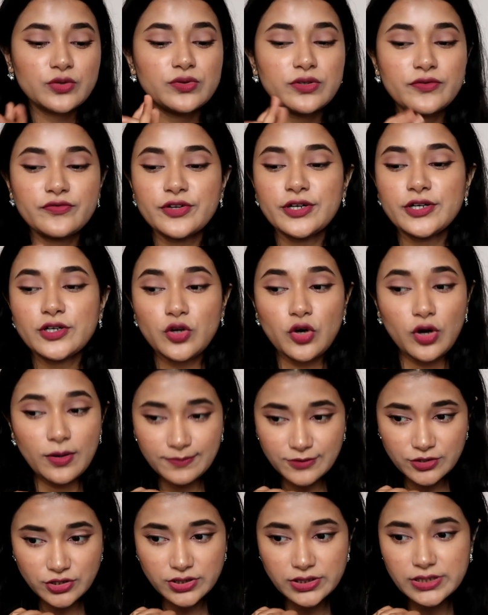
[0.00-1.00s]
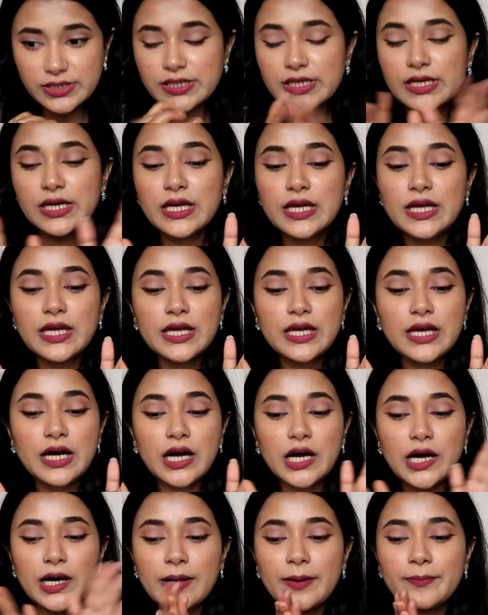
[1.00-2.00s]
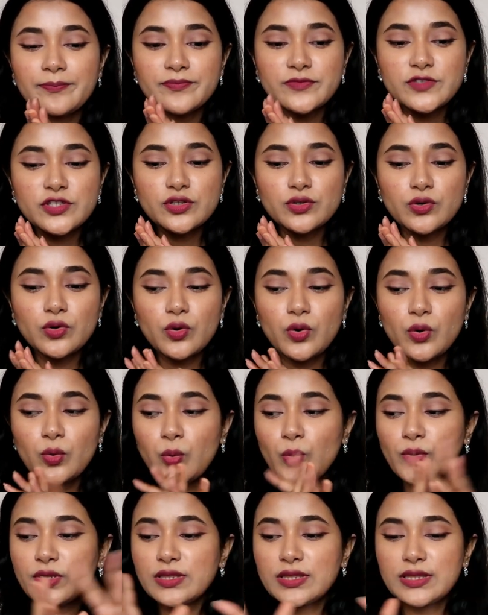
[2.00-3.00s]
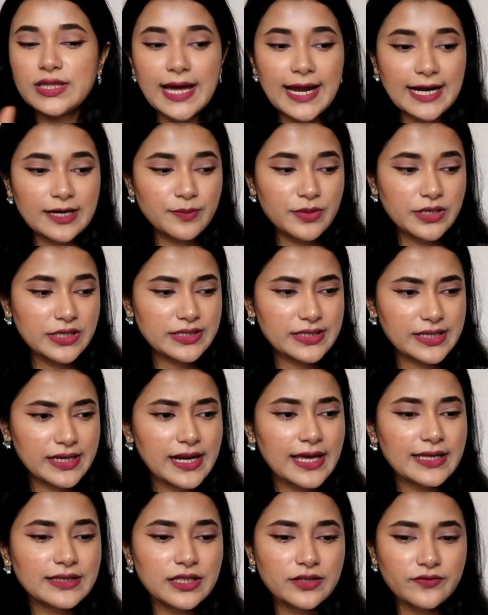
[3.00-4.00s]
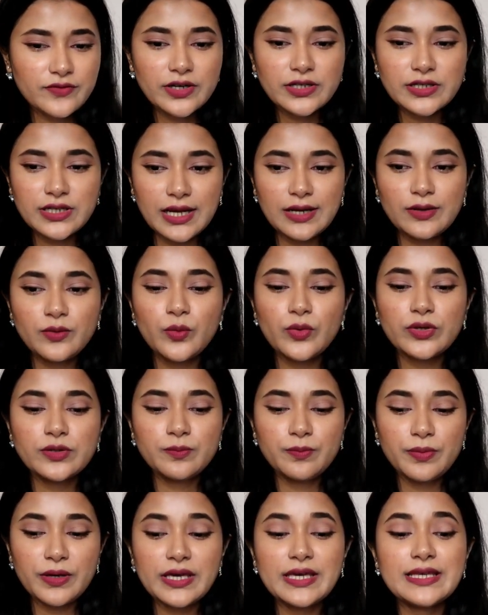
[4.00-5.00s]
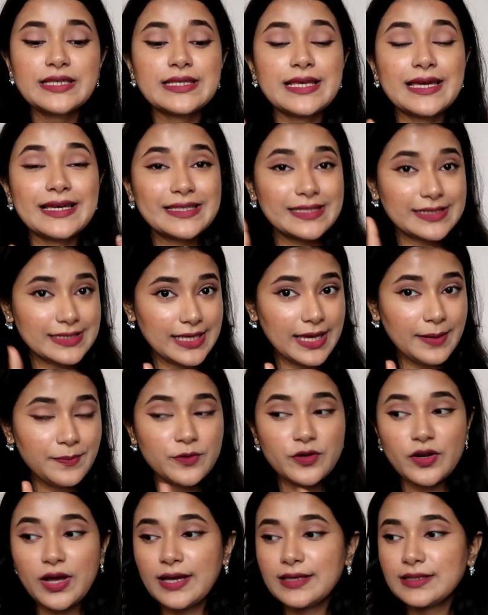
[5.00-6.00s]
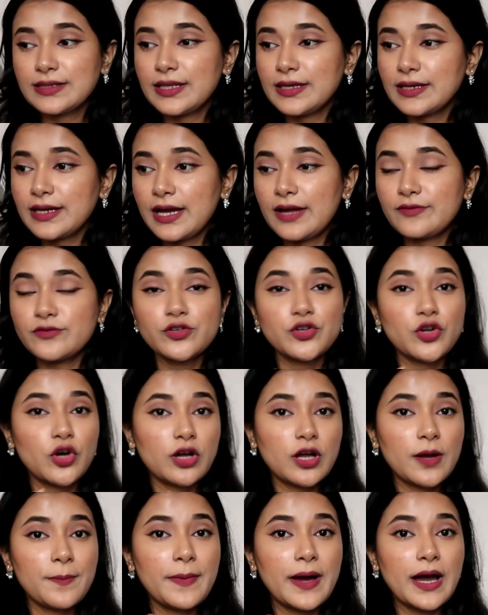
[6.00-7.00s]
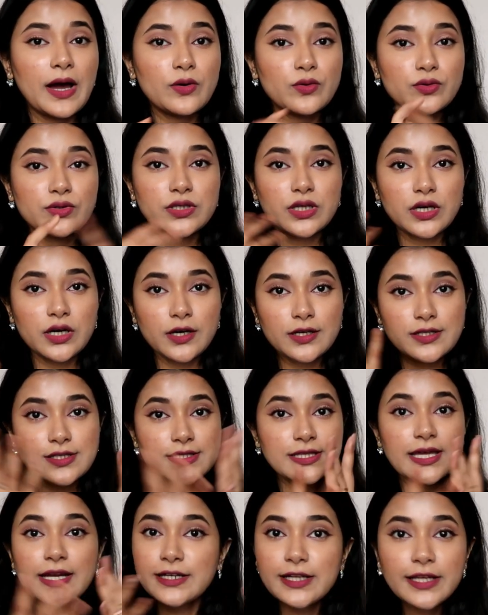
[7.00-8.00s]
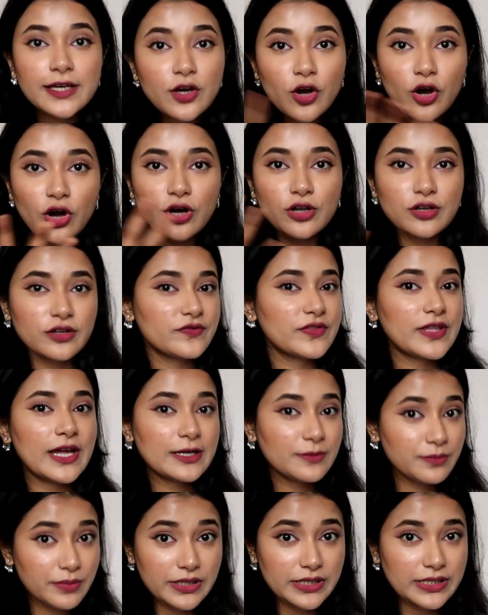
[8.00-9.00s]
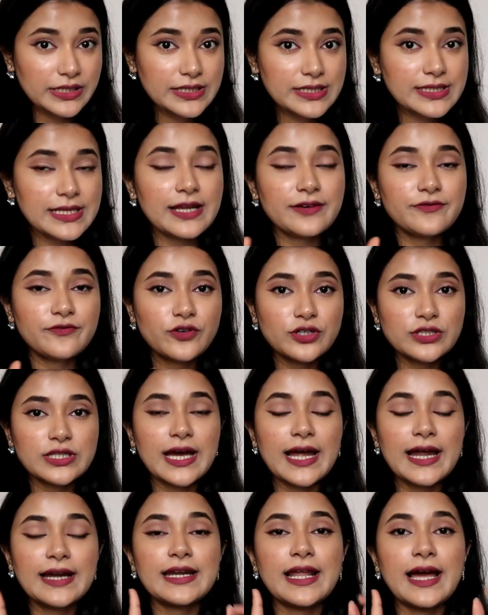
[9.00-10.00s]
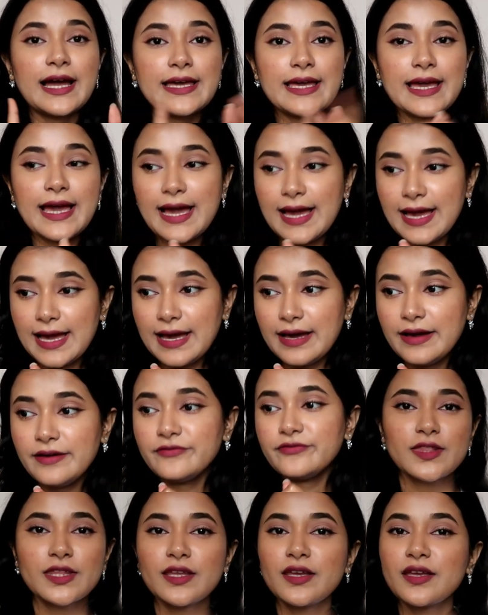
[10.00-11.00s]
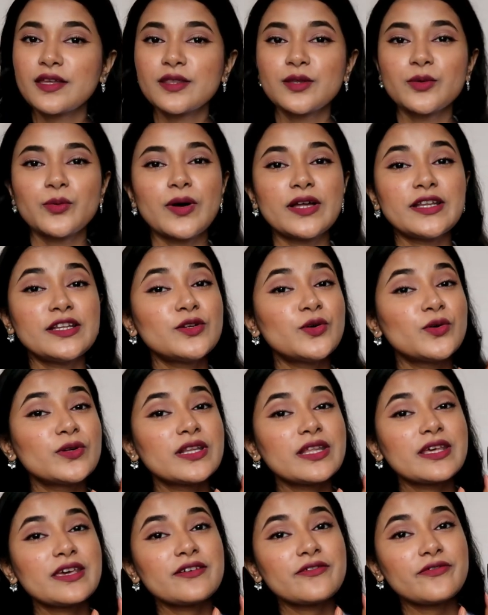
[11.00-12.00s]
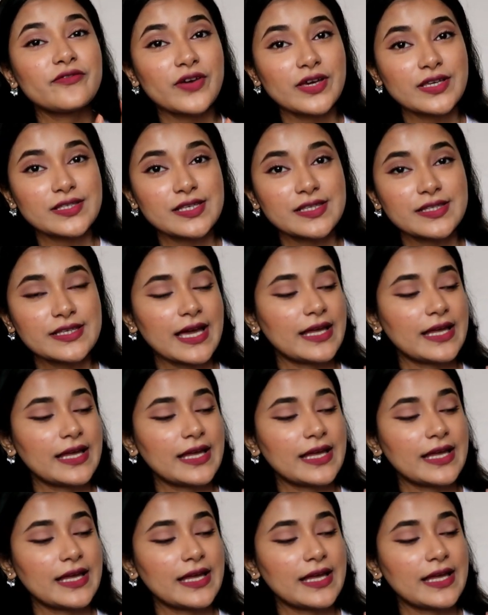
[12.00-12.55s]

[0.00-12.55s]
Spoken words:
you different options. So with that being said, I think we are done with base, except I think I have to talk about setting all of that base. And for that I have the one and only Faces